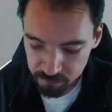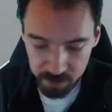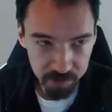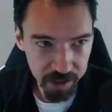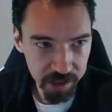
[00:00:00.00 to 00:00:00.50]

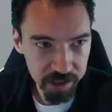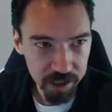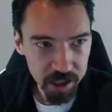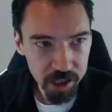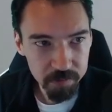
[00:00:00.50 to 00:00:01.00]
Okay,
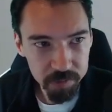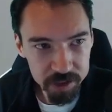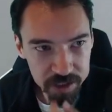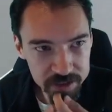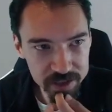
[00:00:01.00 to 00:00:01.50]
but
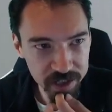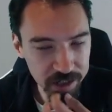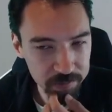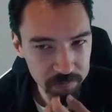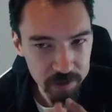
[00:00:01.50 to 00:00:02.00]
this
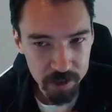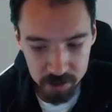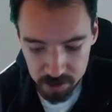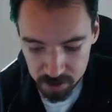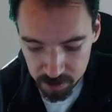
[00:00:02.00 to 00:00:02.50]
time,
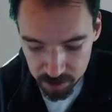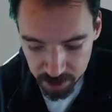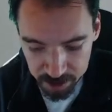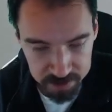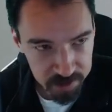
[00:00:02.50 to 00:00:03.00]

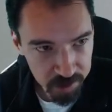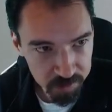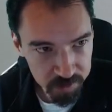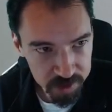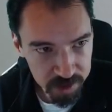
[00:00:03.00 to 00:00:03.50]
x is not
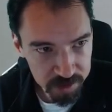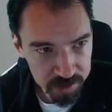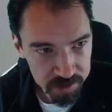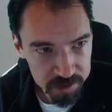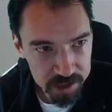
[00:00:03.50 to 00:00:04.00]
approaching
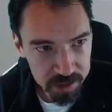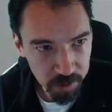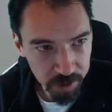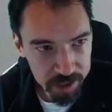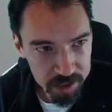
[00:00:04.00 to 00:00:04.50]

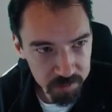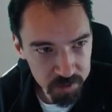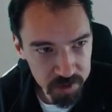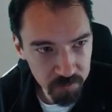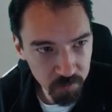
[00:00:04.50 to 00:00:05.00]
0. X is
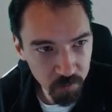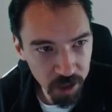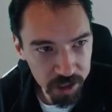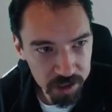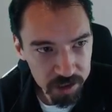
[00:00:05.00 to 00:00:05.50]
approaching
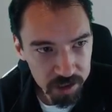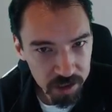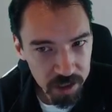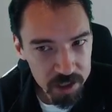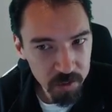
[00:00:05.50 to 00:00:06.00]
1.
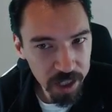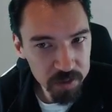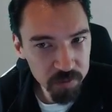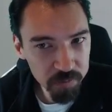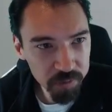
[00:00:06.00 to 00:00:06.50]
So as
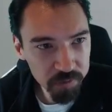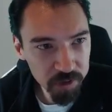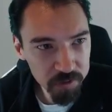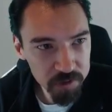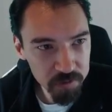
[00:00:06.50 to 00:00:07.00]
we
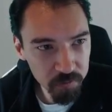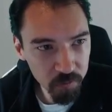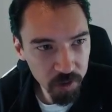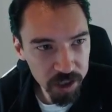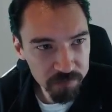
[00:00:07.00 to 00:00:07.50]
approach
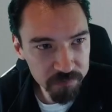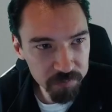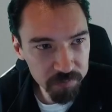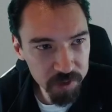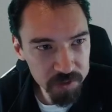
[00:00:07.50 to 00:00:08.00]
1 from
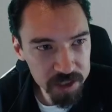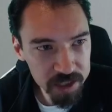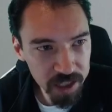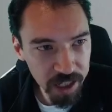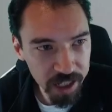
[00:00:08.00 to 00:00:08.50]
both
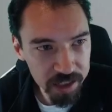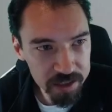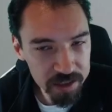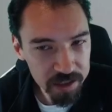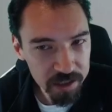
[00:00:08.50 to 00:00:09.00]

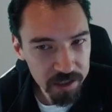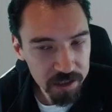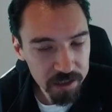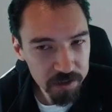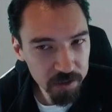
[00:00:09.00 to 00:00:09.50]
sides,
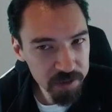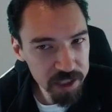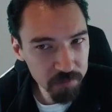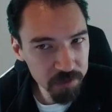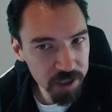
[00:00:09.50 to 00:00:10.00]
notice
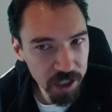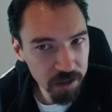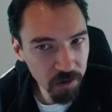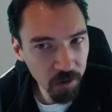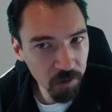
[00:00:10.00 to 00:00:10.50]
that we're not
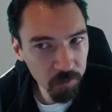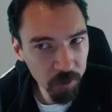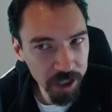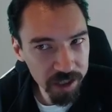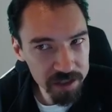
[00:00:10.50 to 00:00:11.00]

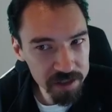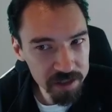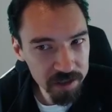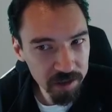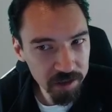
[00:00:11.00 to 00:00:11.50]
always
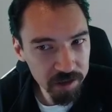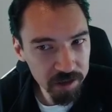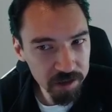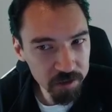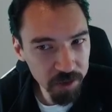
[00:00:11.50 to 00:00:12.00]

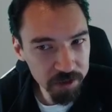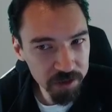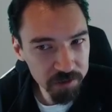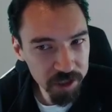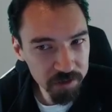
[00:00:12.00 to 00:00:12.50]
greater than
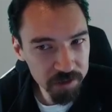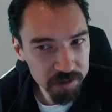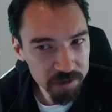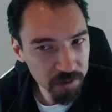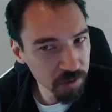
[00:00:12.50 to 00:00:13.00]
or equal
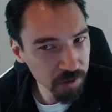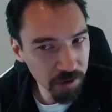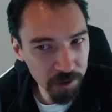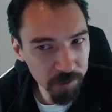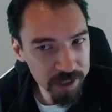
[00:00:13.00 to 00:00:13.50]
or
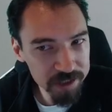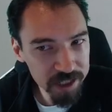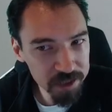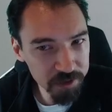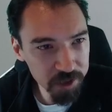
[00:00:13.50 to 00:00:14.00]
always
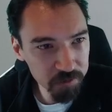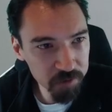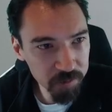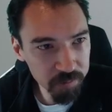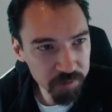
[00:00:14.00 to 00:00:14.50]
less than or equal.
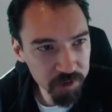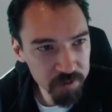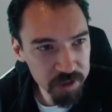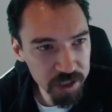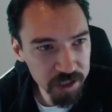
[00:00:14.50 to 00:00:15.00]
We're
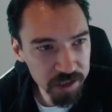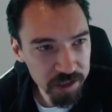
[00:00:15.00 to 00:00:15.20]
approaching